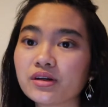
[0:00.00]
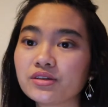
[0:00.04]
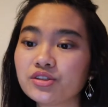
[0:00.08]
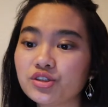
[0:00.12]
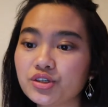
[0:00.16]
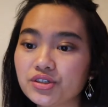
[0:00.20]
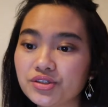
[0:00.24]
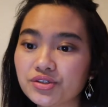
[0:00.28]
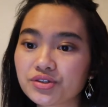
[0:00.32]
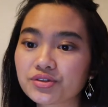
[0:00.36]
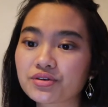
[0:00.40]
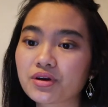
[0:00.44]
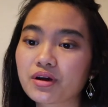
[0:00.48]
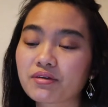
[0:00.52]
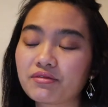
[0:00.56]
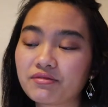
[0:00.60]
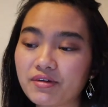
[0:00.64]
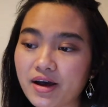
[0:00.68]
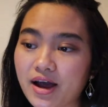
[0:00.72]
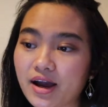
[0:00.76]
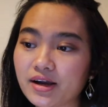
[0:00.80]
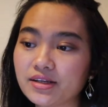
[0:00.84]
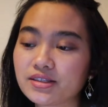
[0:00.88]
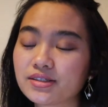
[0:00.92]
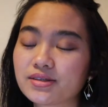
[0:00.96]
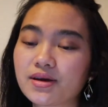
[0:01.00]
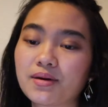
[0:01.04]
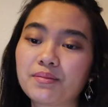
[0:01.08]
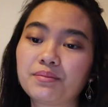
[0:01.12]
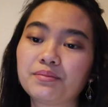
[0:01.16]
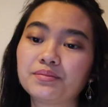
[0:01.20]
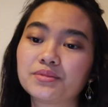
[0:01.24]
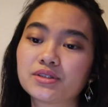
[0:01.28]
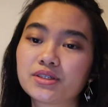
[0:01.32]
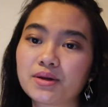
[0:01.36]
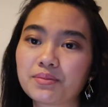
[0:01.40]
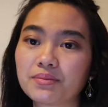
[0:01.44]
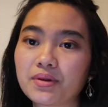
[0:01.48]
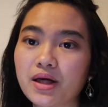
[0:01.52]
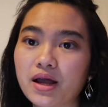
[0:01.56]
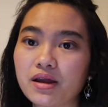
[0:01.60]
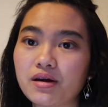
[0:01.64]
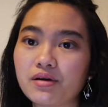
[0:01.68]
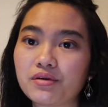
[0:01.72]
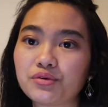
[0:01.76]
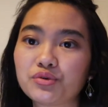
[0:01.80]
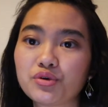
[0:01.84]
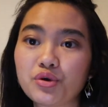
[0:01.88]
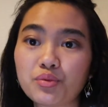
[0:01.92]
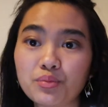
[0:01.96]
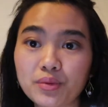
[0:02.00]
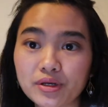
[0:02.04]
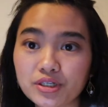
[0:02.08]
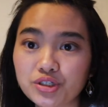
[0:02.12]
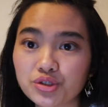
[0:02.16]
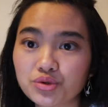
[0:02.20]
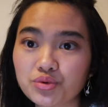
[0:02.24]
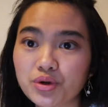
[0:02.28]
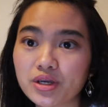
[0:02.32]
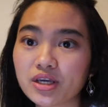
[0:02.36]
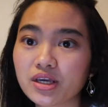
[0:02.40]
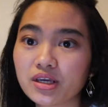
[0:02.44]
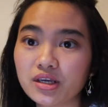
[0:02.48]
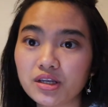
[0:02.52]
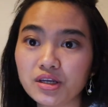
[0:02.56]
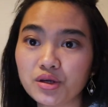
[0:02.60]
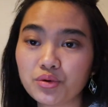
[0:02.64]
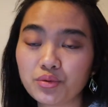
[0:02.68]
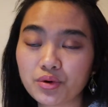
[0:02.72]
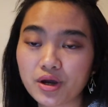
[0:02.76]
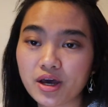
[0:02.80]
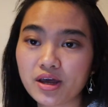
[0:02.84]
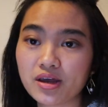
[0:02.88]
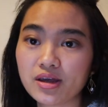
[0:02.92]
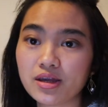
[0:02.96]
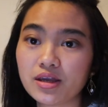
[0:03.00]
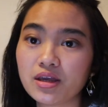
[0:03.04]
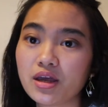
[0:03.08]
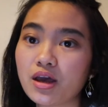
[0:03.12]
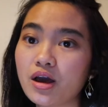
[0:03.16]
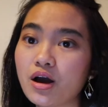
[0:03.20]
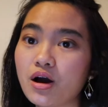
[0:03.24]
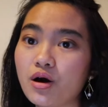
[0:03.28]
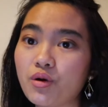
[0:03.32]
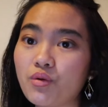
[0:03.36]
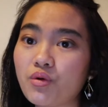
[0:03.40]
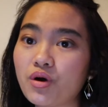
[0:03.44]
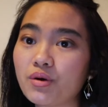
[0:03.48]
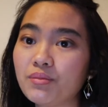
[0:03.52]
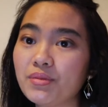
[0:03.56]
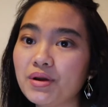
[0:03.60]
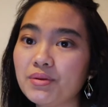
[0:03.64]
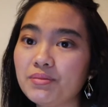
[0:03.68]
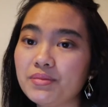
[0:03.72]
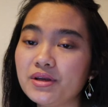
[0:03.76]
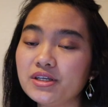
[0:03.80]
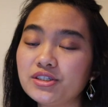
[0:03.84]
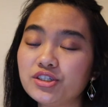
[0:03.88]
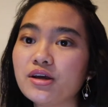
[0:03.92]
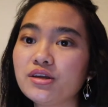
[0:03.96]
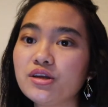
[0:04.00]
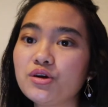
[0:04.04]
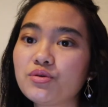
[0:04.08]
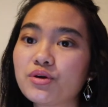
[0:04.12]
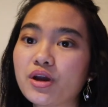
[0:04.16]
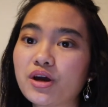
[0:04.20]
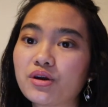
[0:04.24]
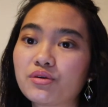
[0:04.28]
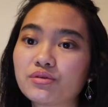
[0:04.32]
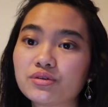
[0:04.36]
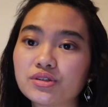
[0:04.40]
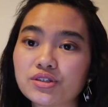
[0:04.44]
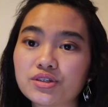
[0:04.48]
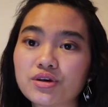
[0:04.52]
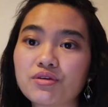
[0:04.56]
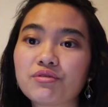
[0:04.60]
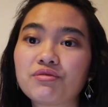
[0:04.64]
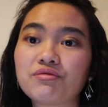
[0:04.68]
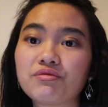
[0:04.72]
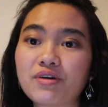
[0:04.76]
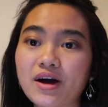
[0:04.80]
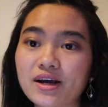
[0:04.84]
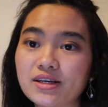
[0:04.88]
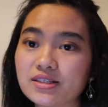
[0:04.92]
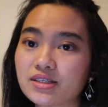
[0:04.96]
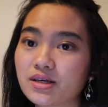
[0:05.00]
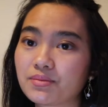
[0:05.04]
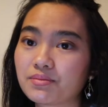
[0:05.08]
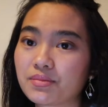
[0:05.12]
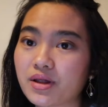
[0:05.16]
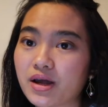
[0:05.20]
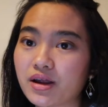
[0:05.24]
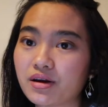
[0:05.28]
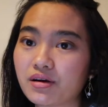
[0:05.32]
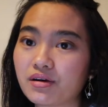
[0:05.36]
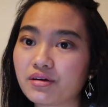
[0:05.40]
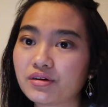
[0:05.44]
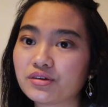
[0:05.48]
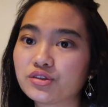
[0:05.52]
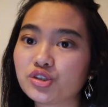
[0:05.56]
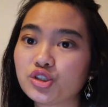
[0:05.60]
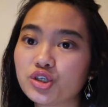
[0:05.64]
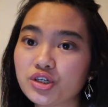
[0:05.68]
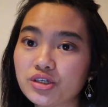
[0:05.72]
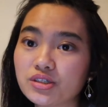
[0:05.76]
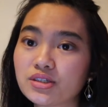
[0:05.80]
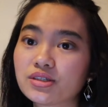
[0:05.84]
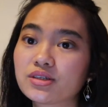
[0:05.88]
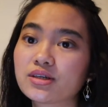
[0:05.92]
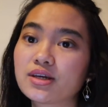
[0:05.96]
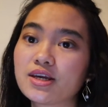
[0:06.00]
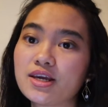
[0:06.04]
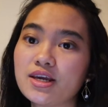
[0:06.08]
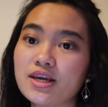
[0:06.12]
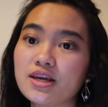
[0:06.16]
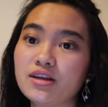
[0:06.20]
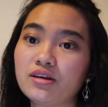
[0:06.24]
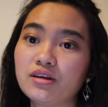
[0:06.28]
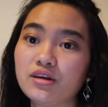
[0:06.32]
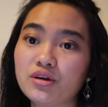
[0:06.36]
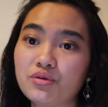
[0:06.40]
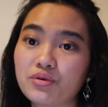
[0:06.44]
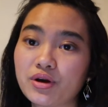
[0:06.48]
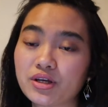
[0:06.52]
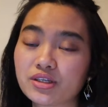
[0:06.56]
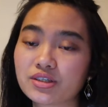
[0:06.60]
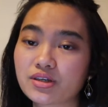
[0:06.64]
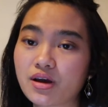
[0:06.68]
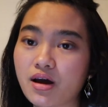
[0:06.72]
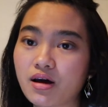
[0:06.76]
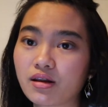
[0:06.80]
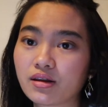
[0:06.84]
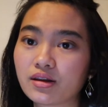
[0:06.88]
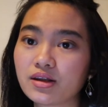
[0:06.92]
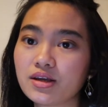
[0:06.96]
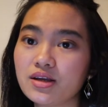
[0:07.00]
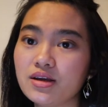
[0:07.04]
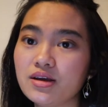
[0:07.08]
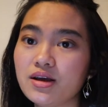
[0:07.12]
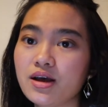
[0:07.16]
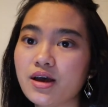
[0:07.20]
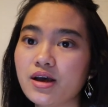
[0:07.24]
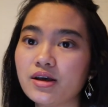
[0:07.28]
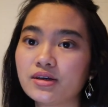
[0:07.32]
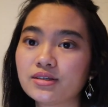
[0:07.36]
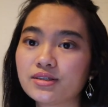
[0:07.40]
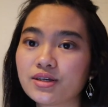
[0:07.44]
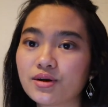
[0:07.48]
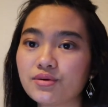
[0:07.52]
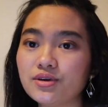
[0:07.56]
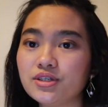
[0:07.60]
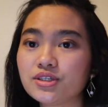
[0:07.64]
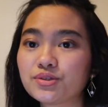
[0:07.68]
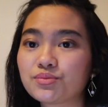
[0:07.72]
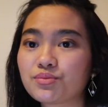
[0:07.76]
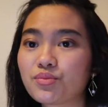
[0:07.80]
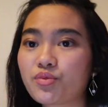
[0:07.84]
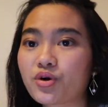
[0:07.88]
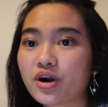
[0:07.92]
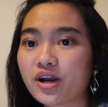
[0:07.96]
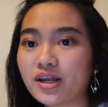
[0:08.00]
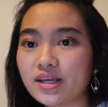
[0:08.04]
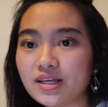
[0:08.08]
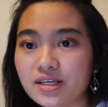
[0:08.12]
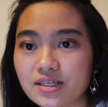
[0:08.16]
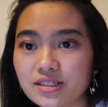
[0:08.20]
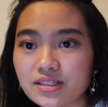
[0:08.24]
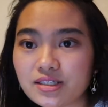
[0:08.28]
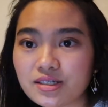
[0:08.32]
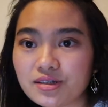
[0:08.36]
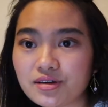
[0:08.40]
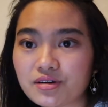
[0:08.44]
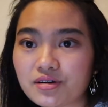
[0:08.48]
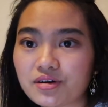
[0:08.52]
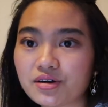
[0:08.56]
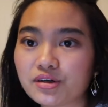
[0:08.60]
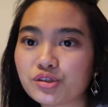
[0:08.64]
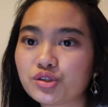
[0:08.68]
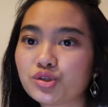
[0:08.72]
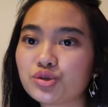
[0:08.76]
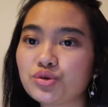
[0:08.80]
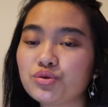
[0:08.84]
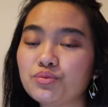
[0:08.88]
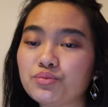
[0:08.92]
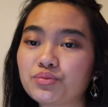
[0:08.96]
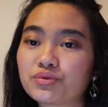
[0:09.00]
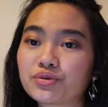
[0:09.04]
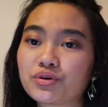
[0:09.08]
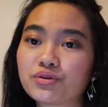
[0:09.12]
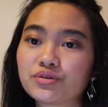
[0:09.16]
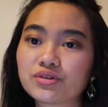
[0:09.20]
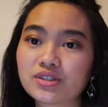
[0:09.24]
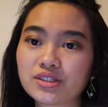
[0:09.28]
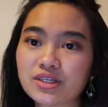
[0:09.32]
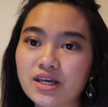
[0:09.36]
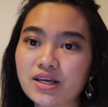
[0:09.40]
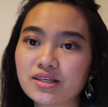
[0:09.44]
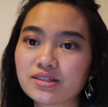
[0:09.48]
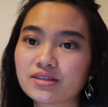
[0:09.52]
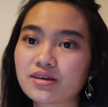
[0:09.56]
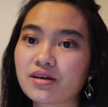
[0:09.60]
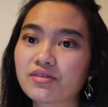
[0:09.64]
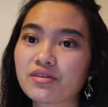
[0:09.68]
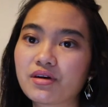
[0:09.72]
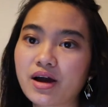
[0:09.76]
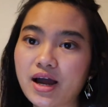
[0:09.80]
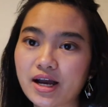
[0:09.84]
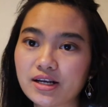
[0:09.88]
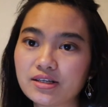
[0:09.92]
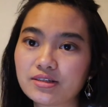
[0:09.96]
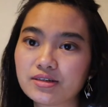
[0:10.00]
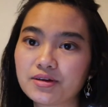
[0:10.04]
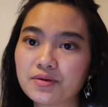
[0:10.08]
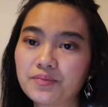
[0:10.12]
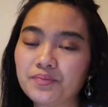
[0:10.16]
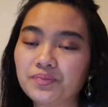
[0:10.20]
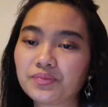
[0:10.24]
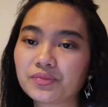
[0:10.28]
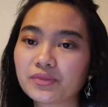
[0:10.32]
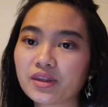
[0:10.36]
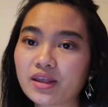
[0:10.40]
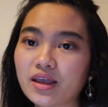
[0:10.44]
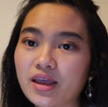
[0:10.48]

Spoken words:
just find some supplier domestic in UK, or maybe you can also find supplier just in US only, so it's more easier to process the item.